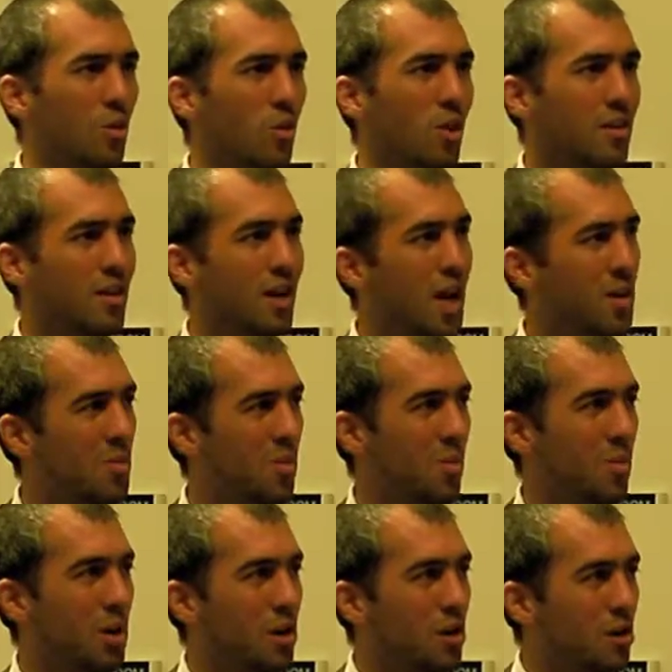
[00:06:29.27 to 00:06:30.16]
Guantanamo,
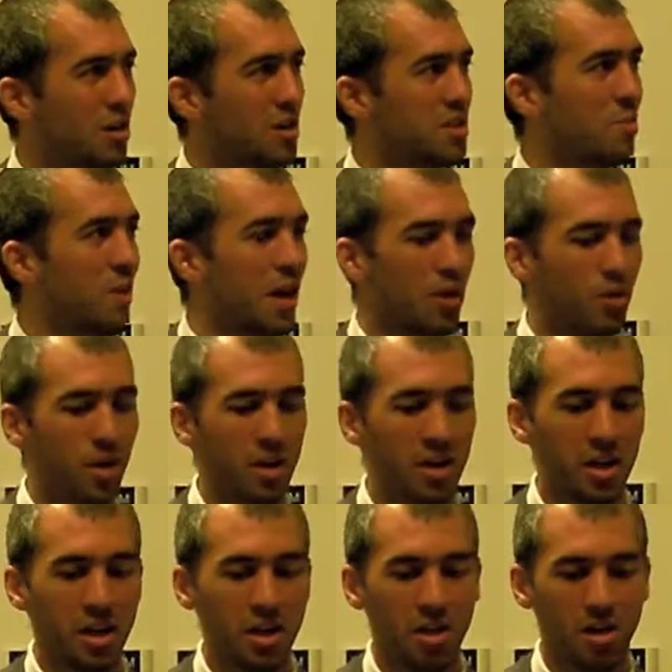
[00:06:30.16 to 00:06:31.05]
but here it is
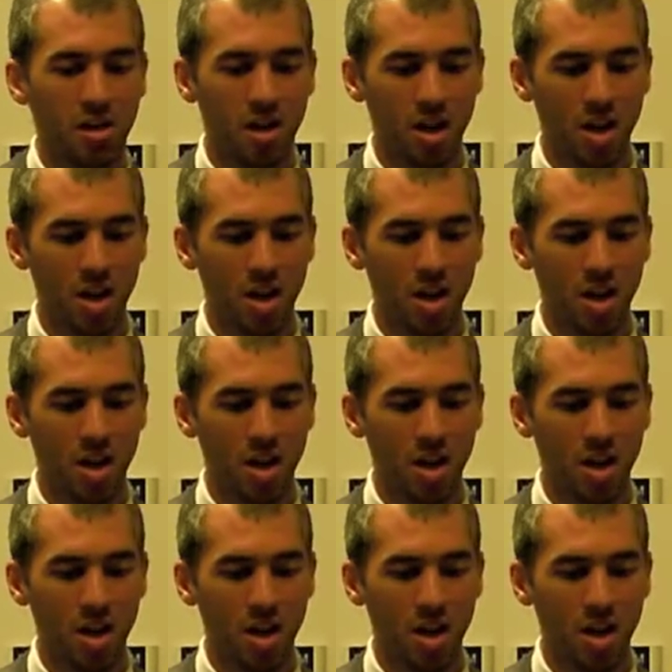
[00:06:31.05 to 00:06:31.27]
migrating here.